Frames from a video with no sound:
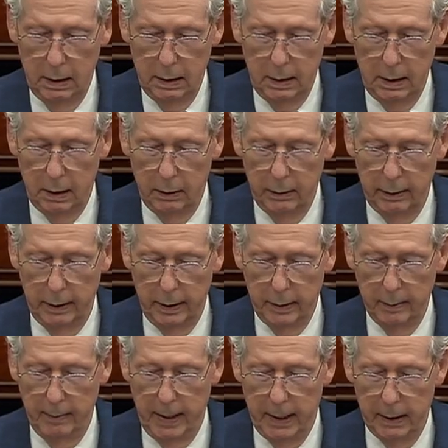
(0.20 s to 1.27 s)
Now, on another
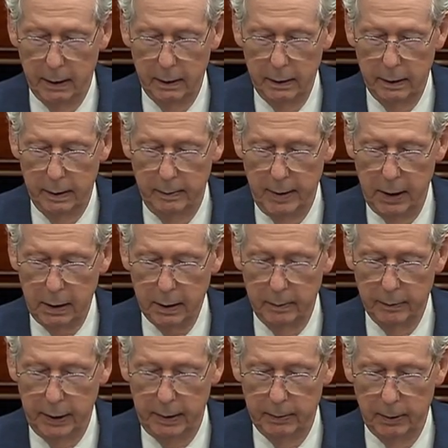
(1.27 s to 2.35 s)
matter, the American
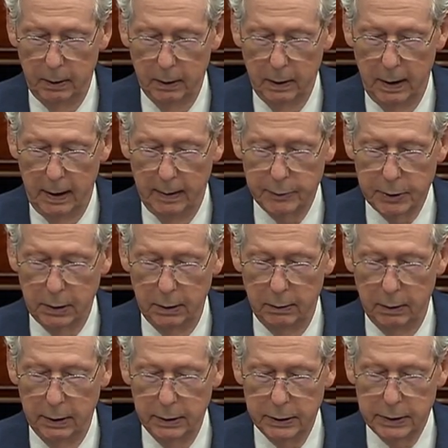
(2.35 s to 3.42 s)
people are
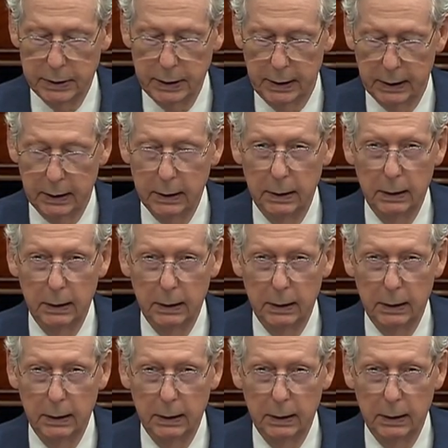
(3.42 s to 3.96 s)
absolutely sick,